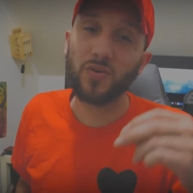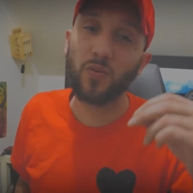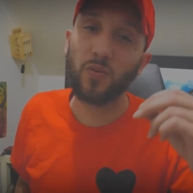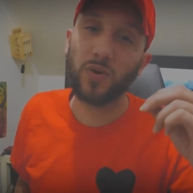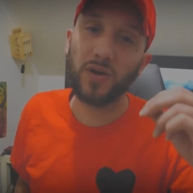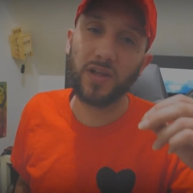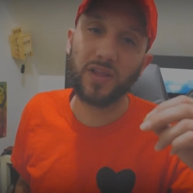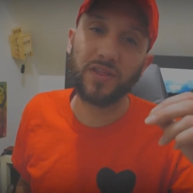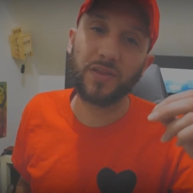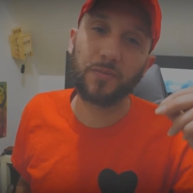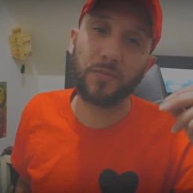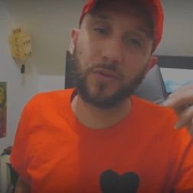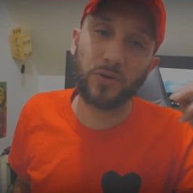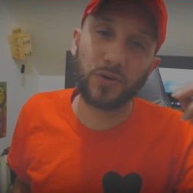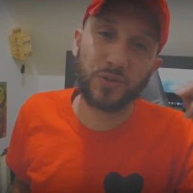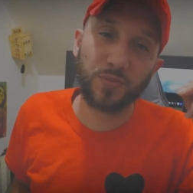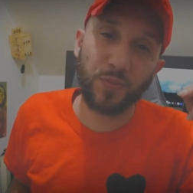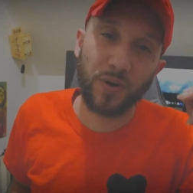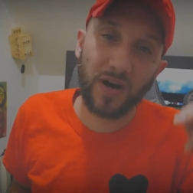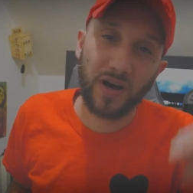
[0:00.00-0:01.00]
with the
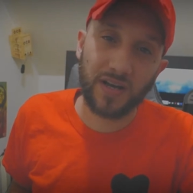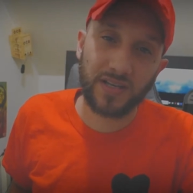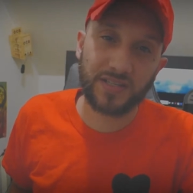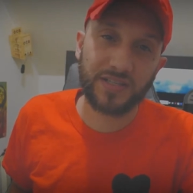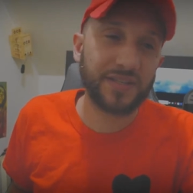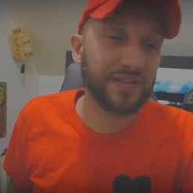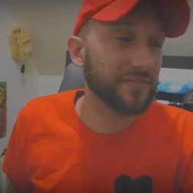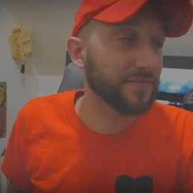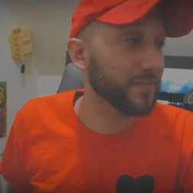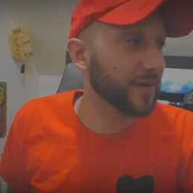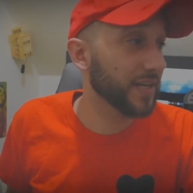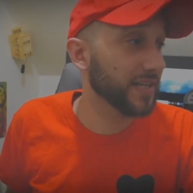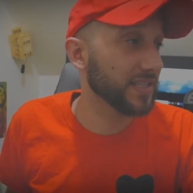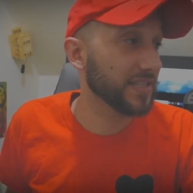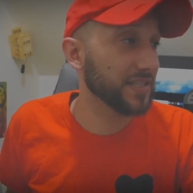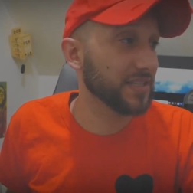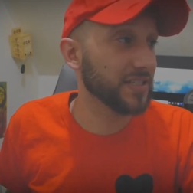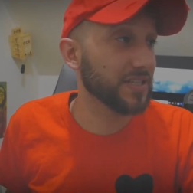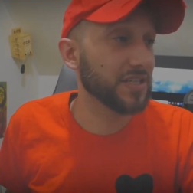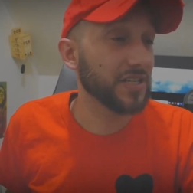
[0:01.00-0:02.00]
most positive
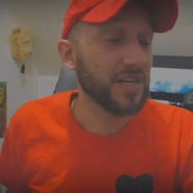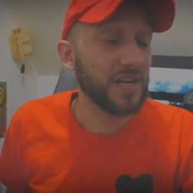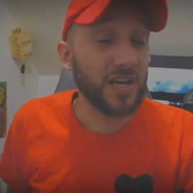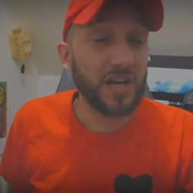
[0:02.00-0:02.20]
message.